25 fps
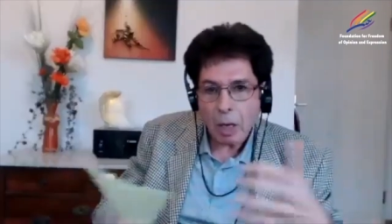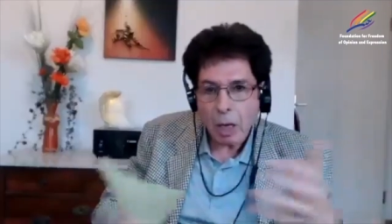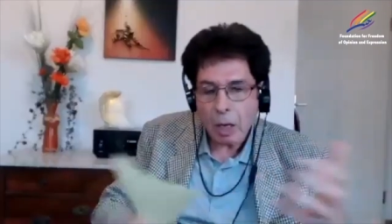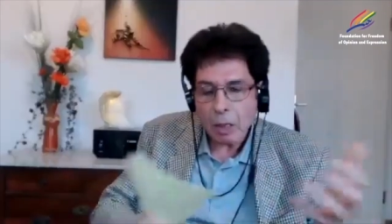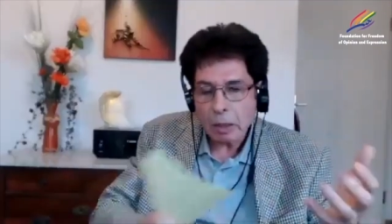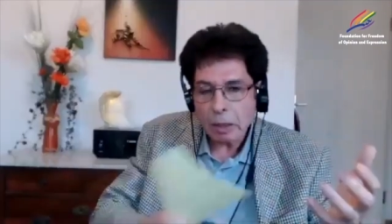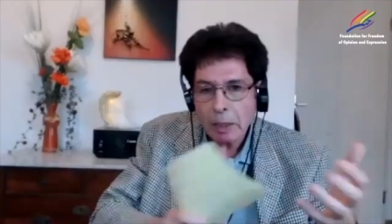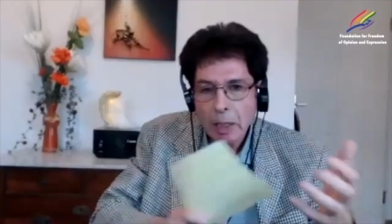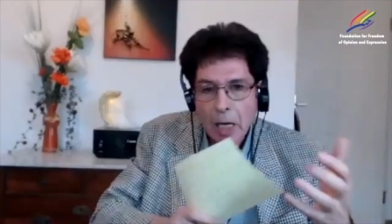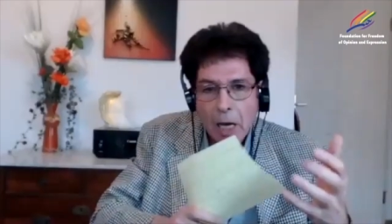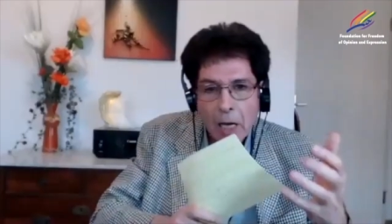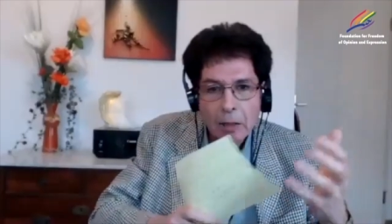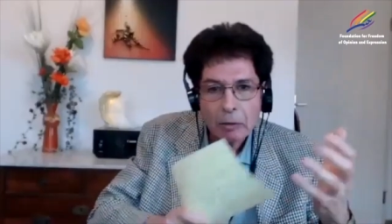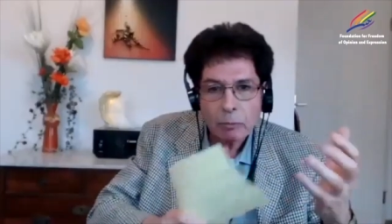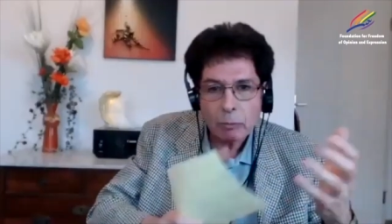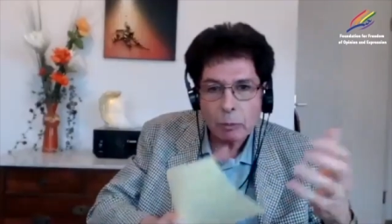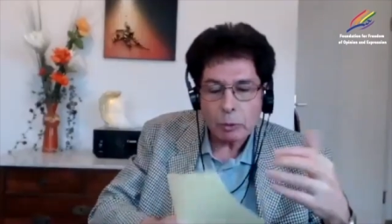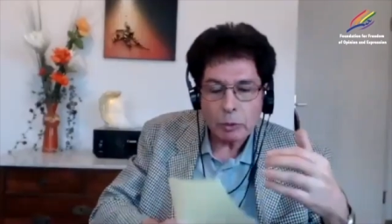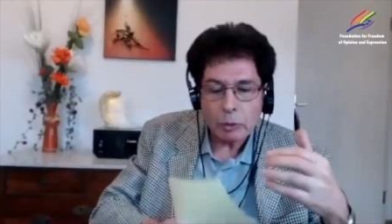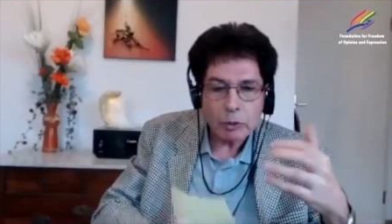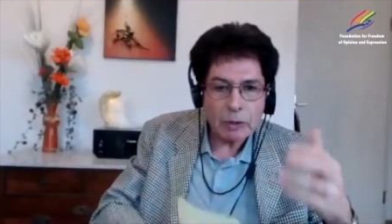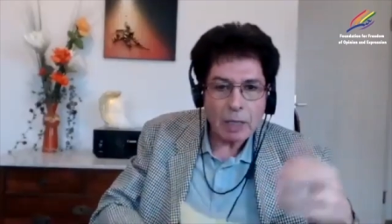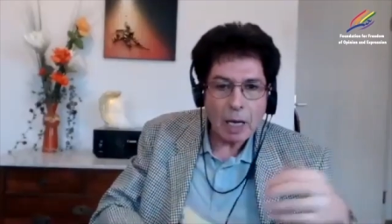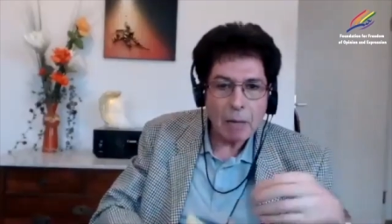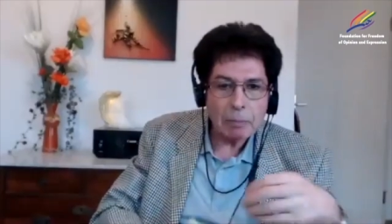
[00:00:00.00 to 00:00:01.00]
how can,
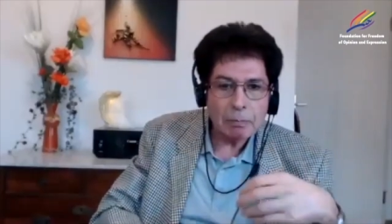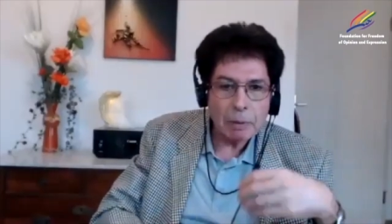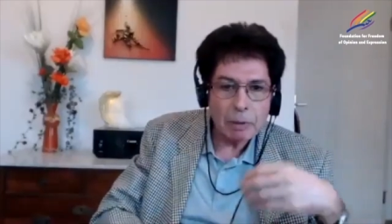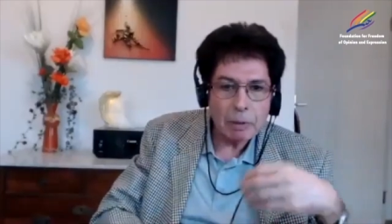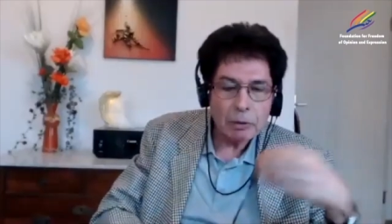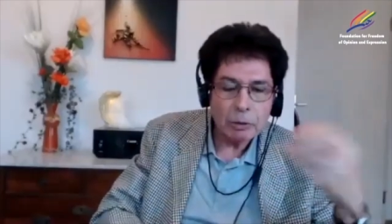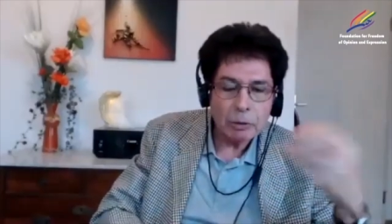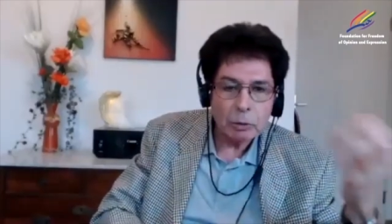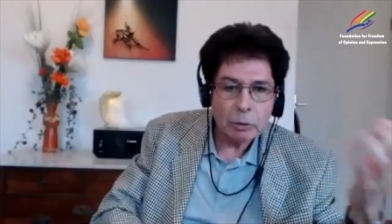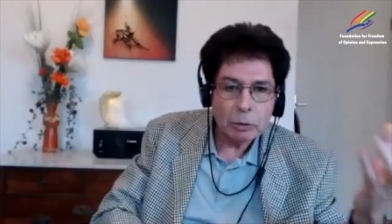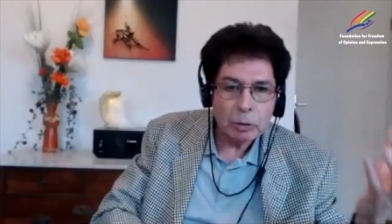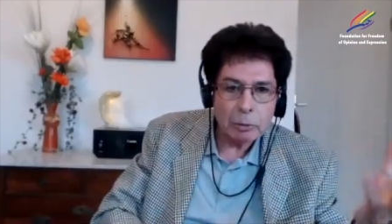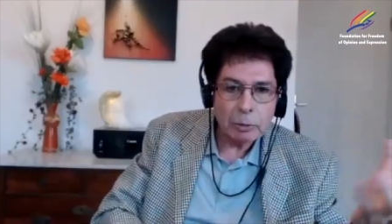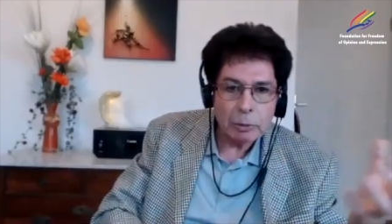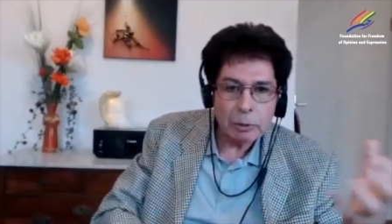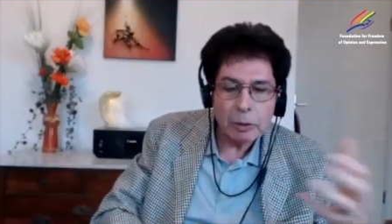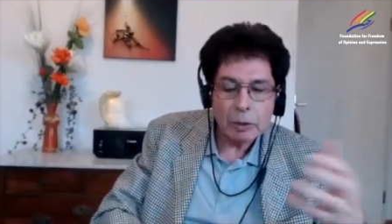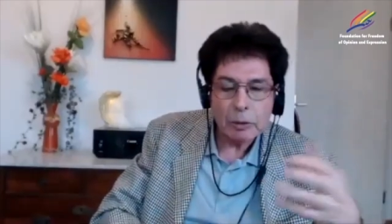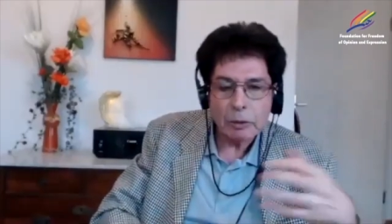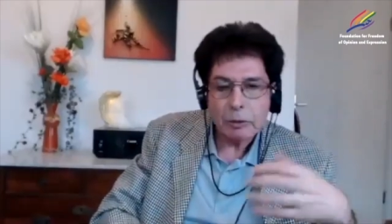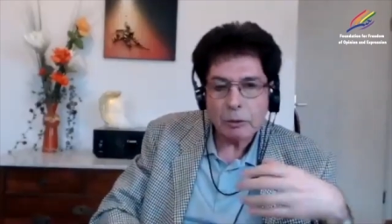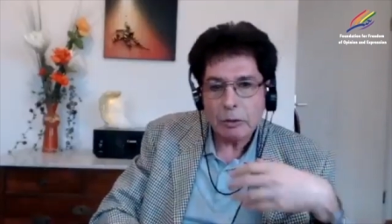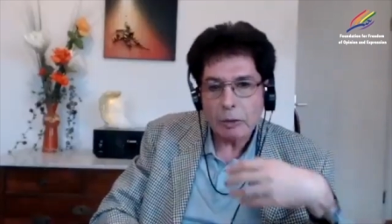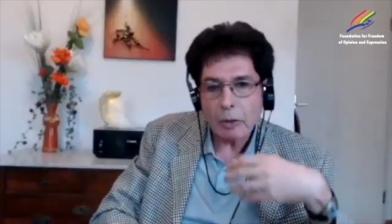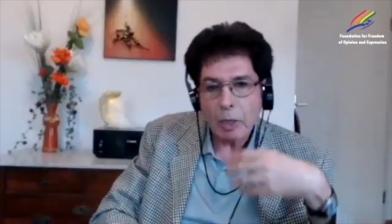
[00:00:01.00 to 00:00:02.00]
for example,
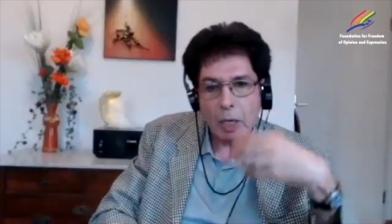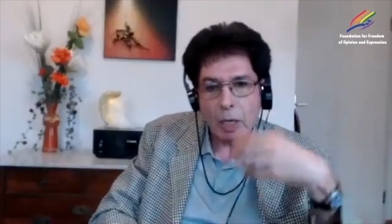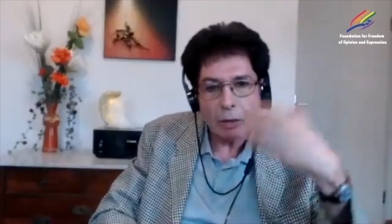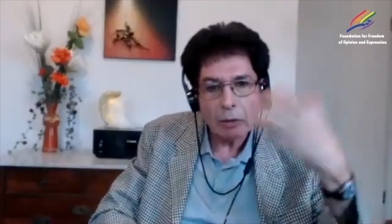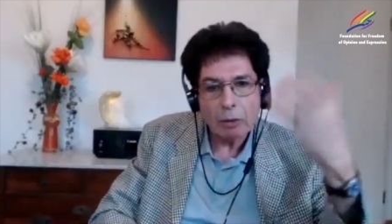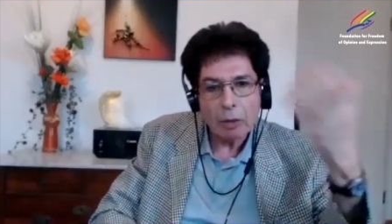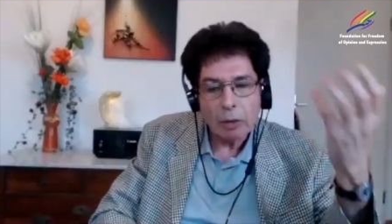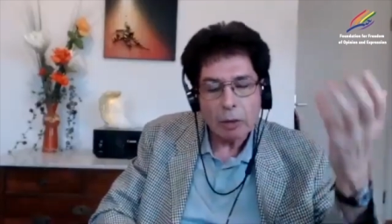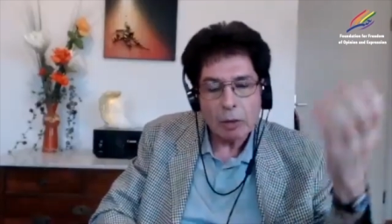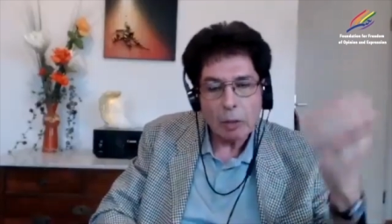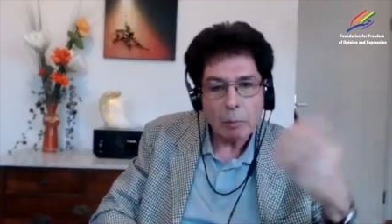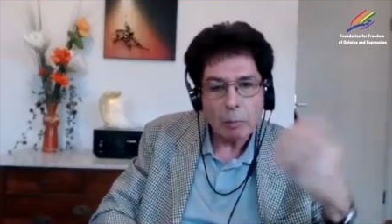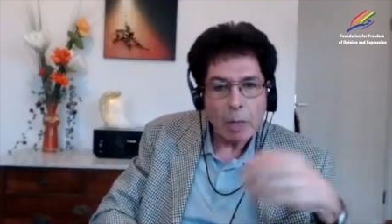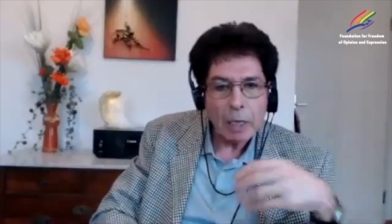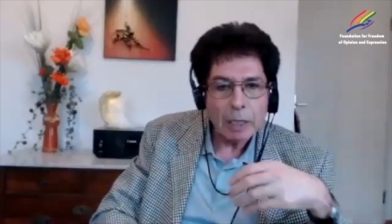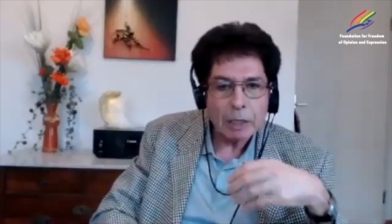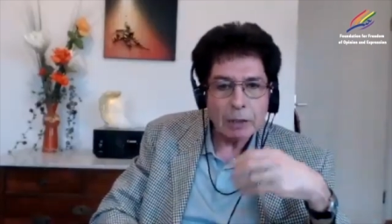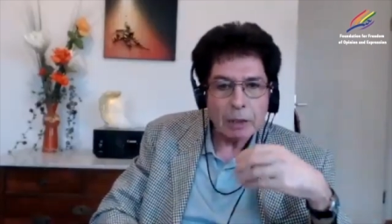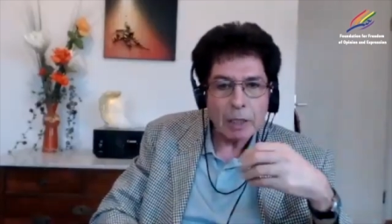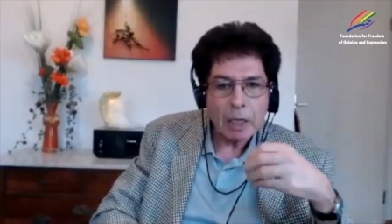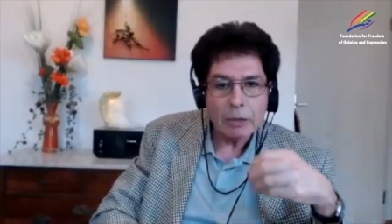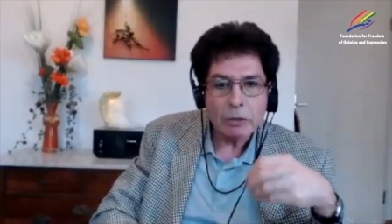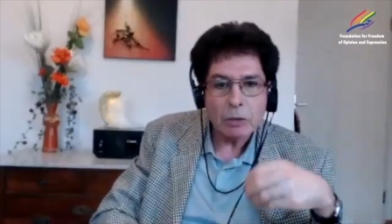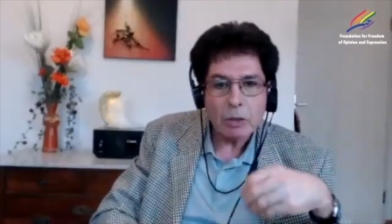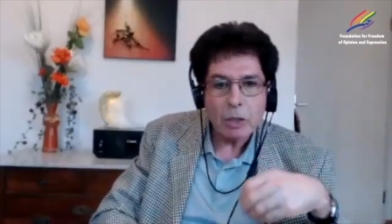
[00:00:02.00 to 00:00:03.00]
Europeans and
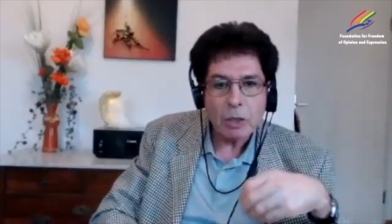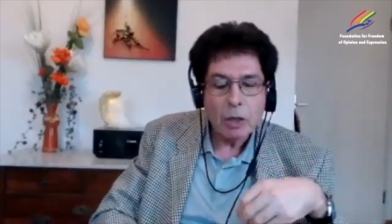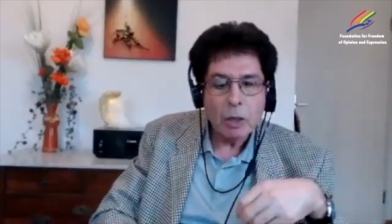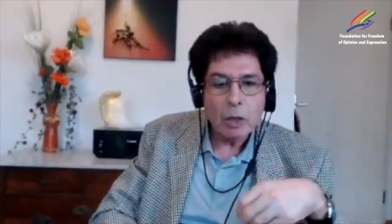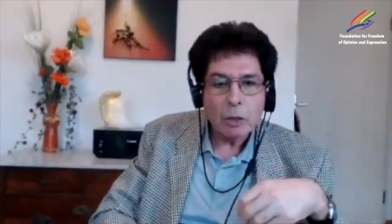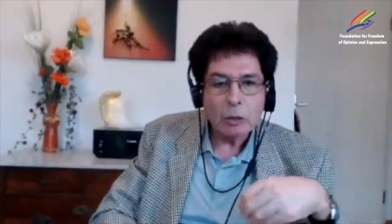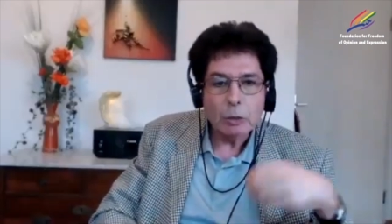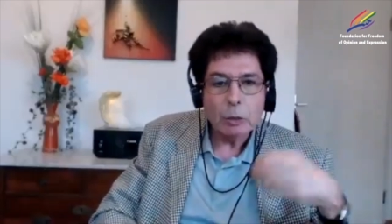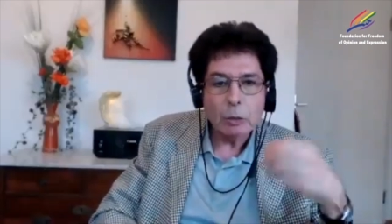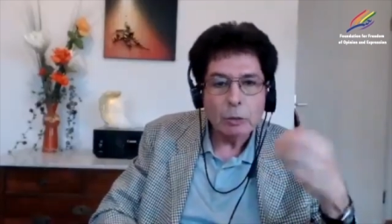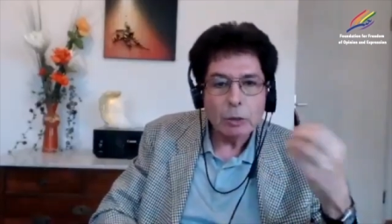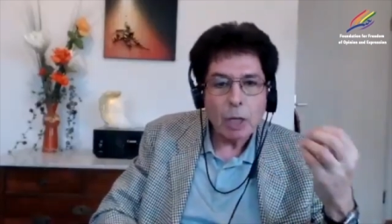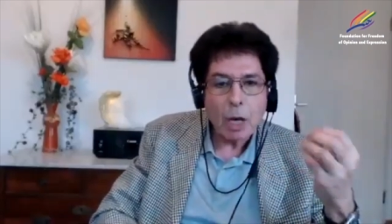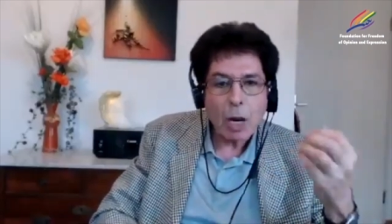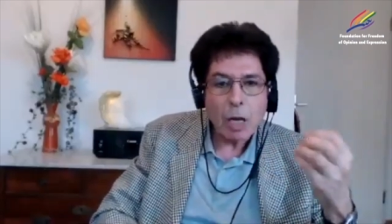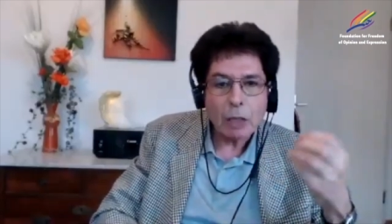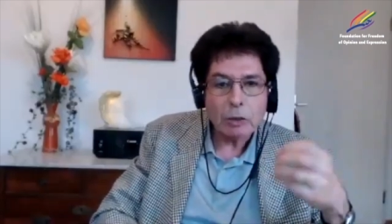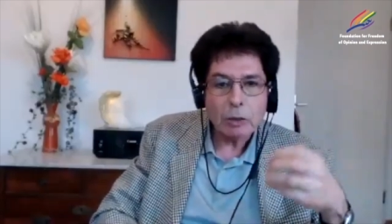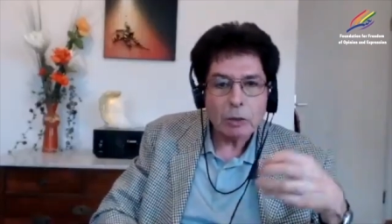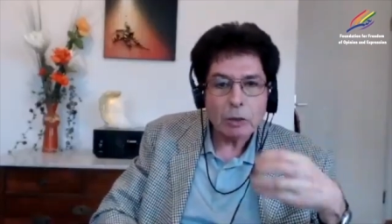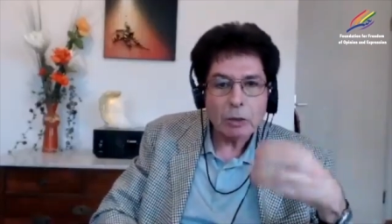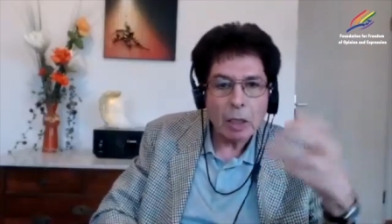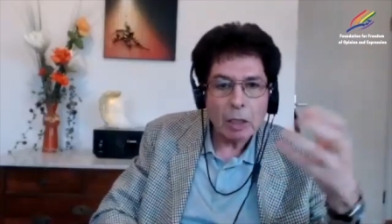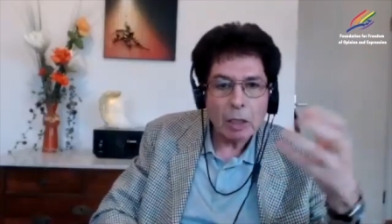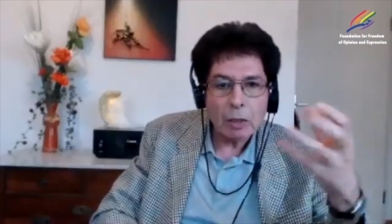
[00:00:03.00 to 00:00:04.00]
Americans do
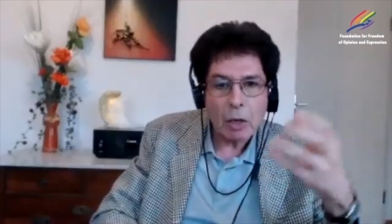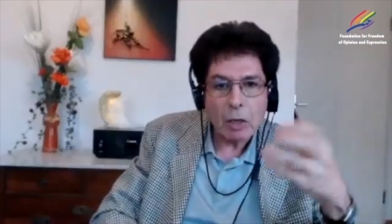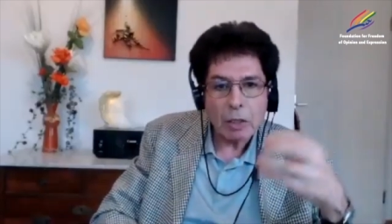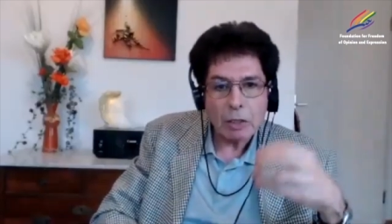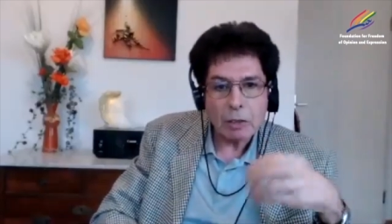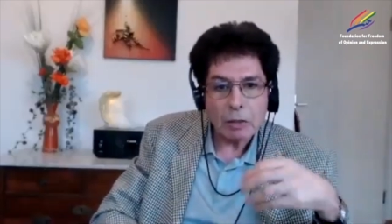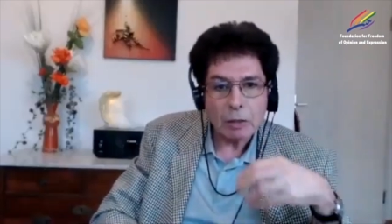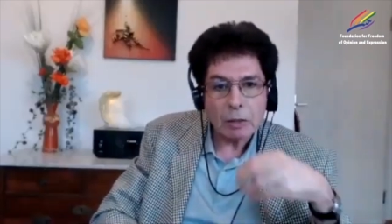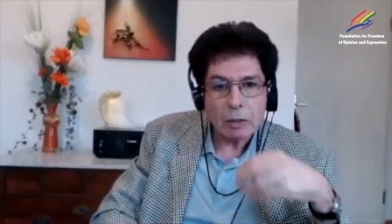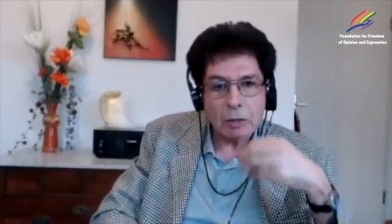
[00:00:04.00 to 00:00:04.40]
not realize